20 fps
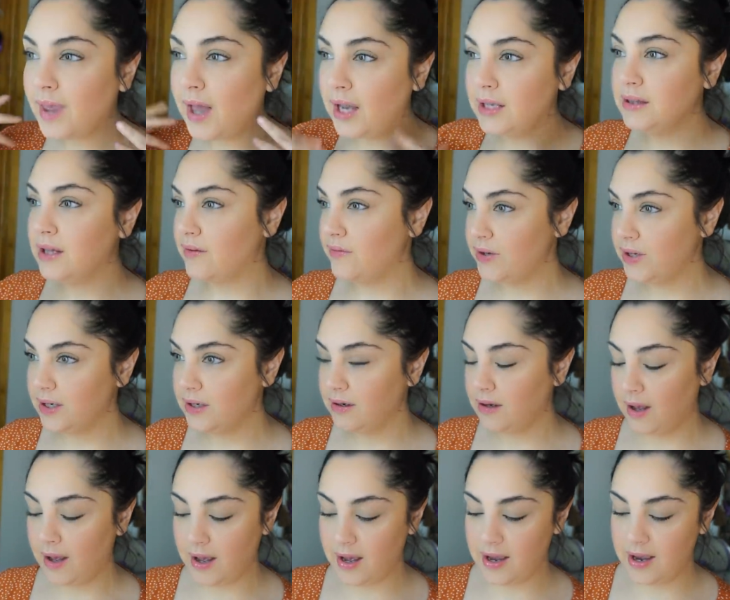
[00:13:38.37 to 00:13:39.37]
I love it.
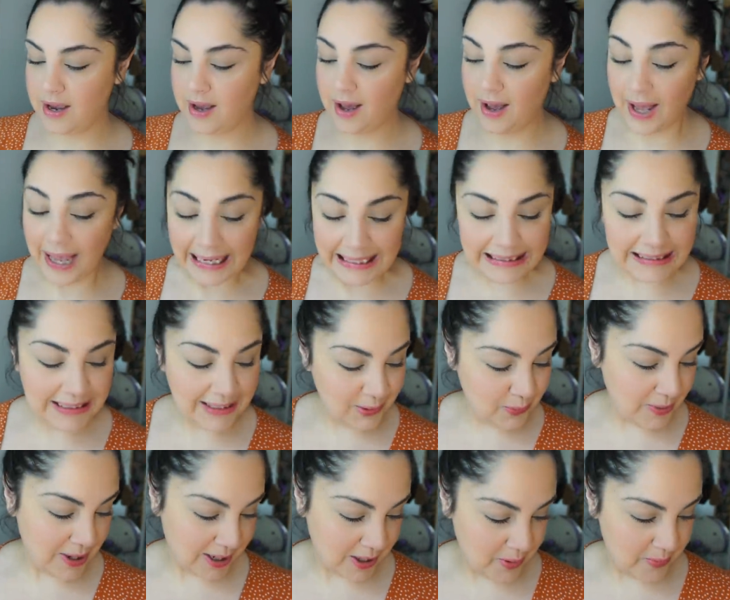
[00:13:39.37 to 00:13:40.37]
I highly
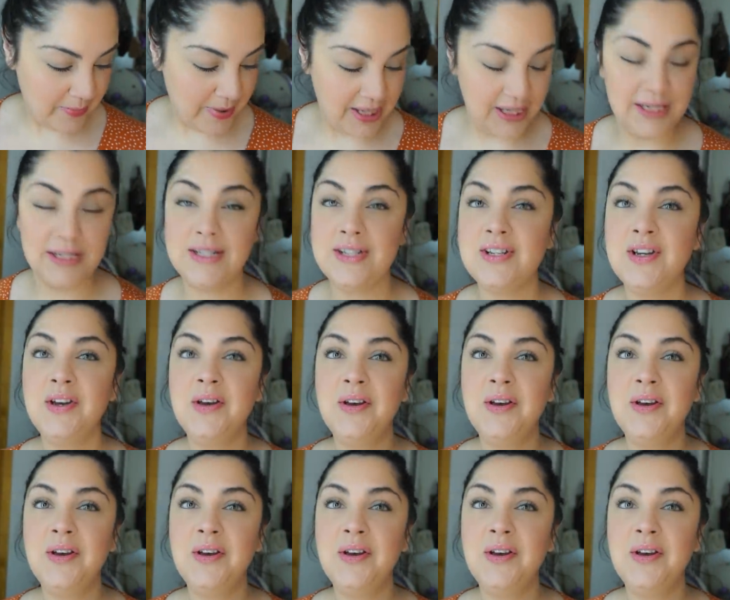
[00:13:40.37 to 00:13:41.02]
recommend